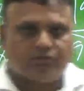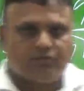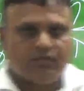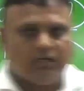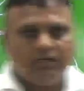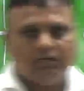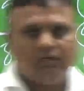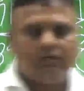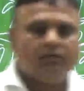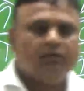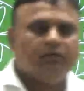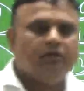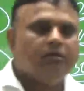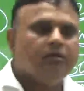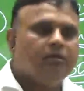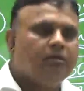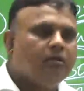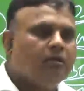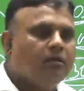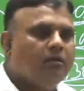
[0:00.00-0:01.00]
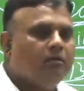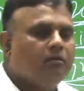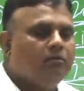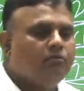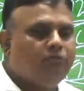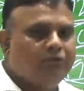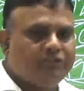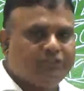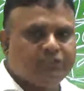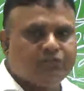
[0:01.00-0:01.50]
the
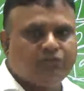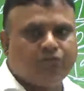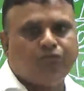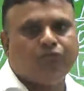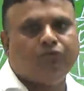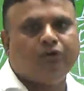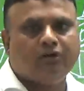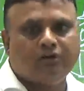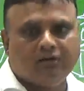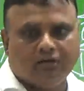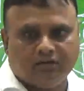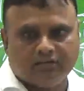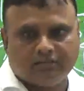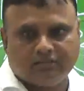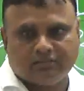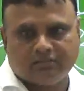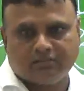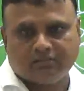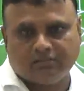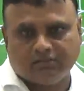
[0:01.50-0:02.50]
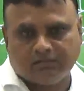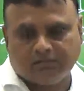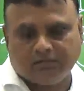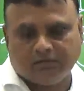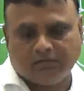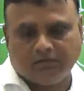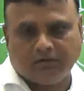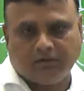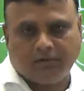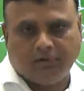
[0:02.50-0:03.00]
wages of workers,
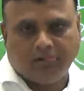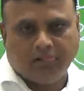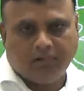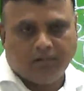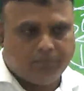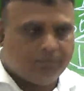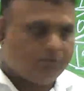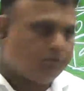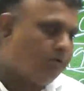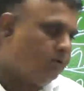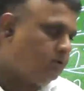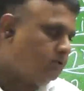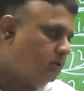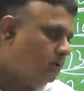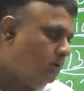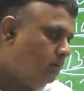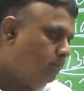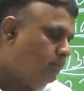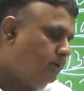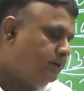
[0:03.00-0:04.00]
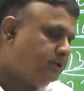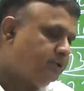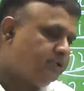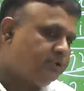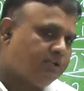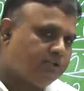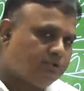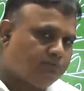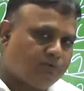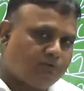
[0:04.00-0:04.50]
because
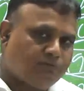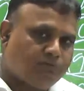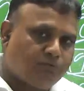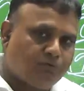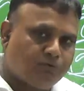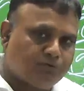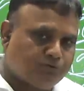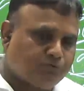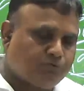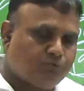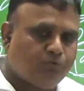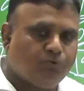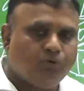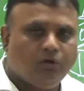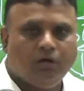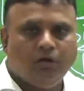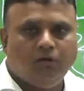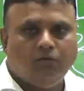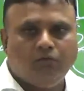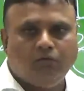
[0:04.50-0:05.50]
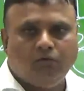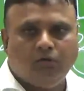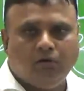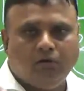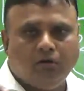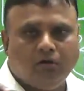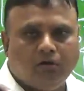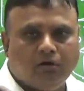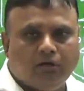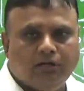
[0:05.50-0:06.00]
Britishers were forced to
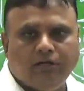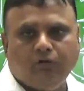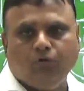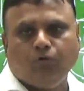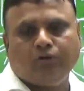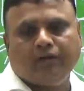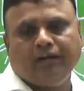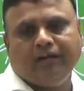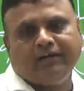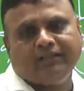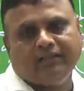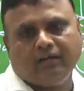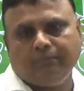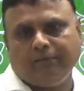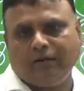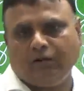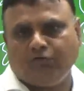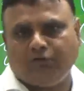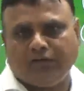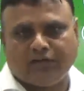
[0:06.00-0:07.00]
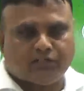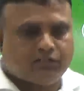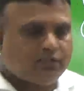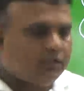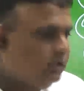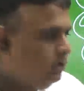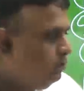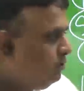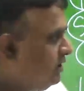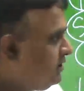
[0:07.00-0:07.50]
relocate their manufacturing
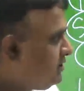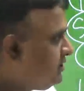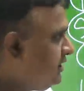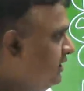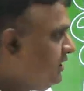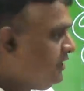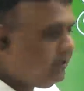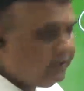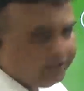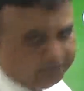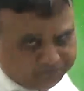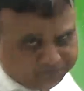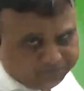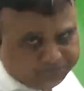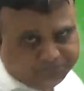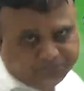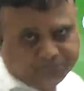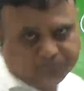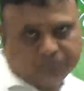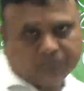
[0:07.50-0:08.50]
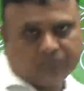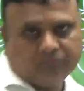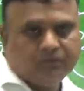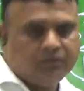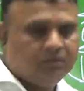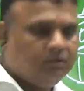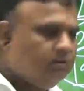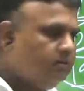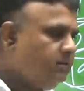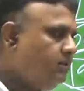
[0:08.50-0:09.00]
units in India.
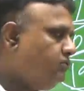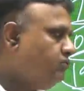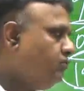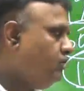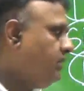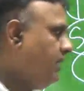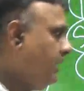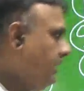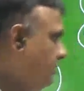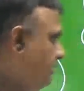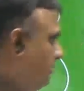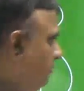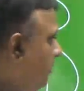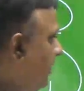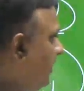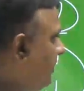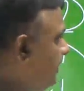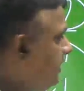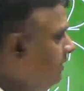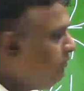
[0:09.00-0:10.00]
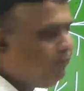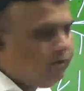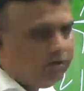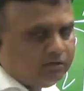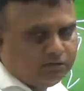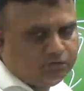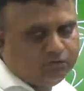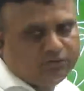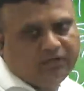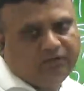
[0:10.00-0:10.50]
So that partly worked
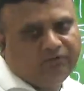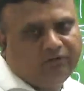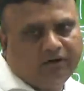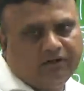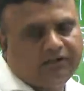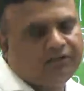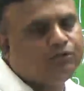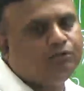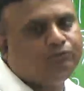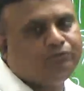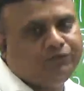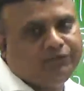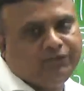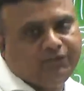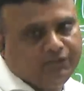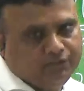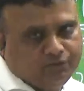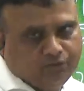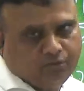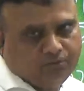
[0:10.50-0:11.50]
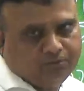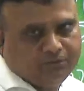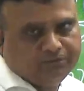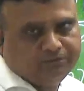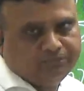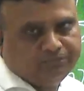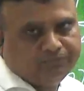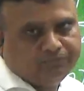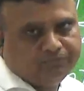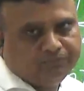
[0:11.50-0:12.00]
to the advantage of Indian economy.
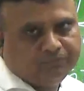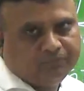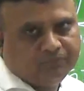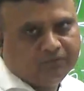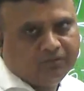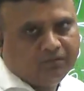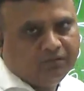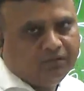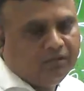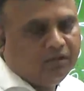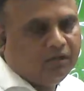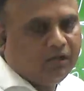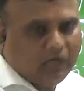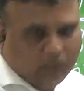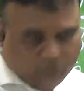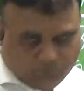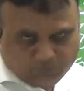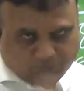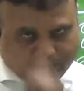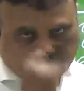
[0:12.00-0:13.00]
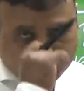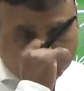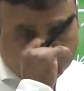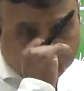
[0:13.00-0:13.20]
However,